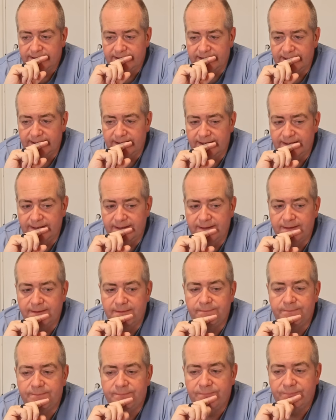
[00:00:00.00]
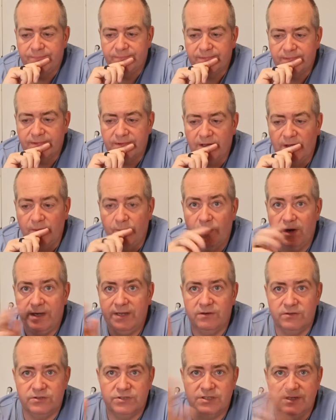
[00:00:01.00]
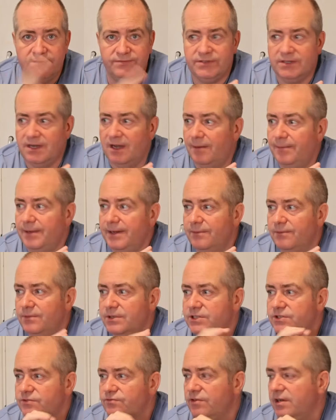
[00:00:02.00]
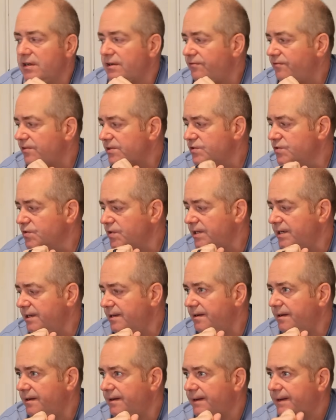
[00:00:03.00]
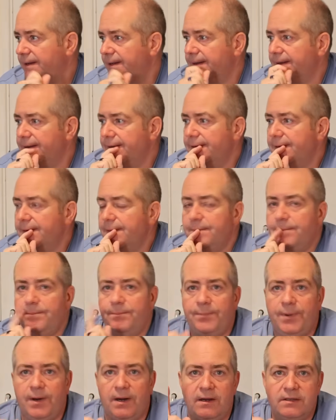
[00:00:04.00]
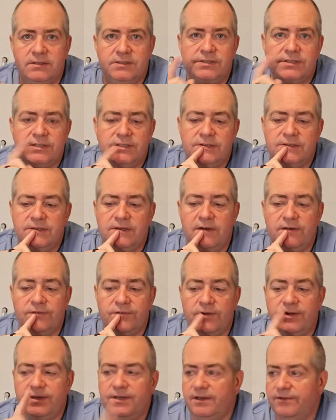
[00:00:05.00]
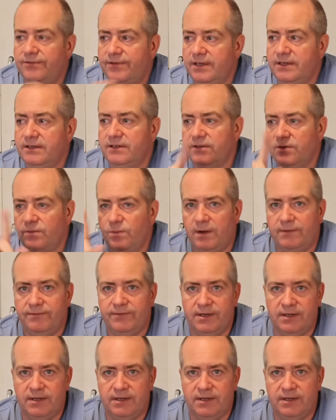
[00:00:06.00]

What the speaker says: I'm waiting on stuff to come in, which is really frustrating. But I've got enough here to do 1